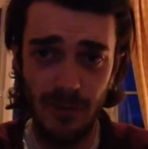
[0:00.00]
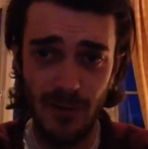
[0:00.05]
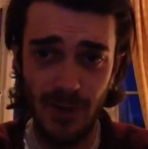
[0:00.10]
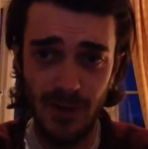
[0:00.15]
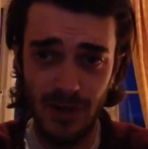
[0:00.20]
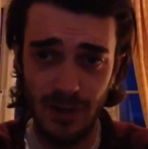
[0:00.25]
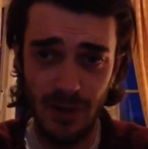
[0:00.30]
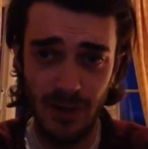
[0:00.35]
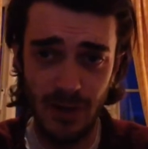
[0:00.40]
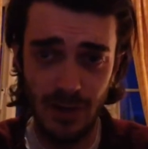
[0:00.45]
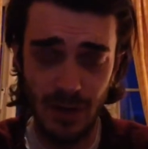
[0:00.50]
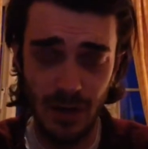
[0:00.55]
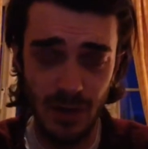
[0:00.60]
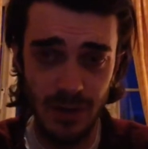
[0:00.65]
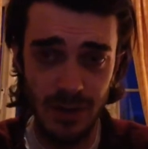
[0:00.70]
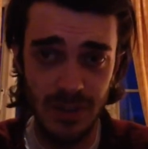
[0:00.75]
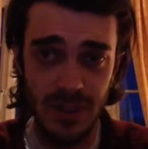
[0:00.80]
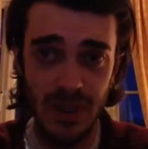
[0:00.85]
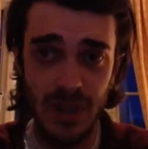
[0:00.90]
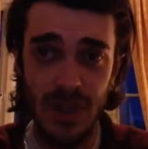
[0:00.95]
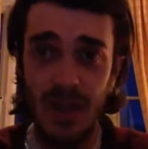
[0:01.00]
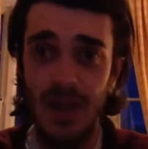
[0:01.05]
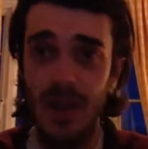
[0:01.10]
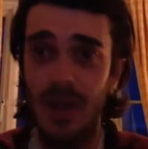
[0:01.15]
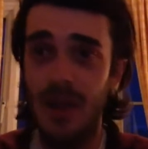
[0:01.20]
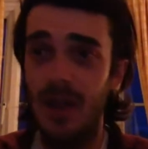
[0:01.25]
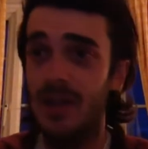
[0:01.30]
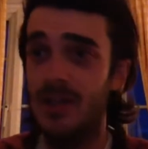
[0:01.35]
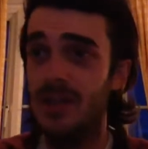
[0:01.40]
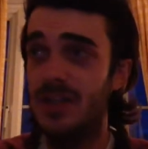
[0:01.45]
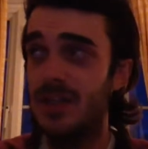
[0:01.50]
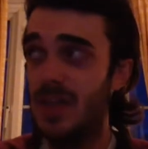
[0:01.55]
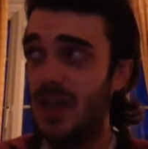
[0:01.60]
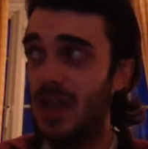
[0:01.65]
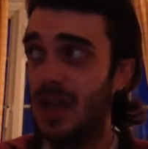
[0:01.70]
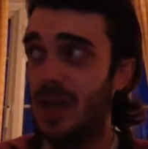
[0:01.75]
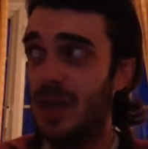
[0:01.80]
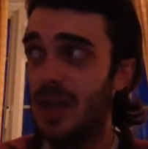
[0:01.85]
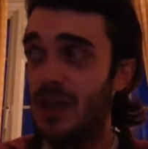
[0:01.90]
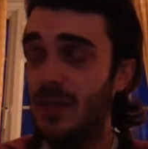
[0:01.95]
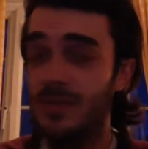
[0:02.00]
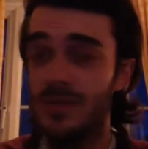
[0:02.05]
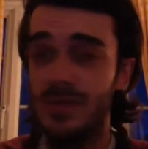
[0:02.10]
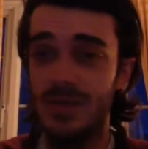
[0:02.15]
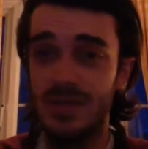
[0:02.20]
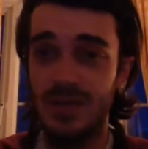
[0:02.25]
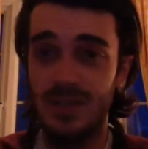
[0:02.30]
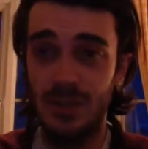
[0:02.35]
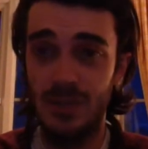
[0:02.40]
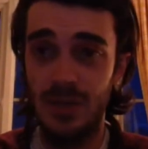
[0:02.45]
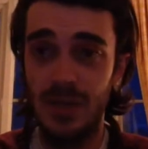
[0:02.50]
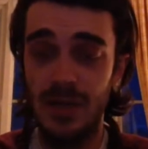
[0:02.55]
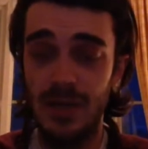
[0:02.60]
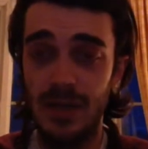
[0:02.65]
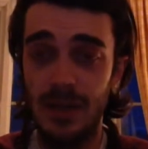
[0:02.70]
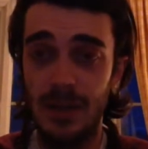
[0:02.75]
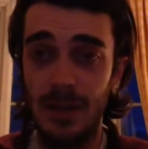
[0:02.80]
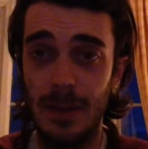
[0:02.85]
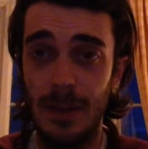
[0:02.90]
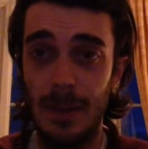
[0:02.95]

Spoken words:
very good coach. To get him to sign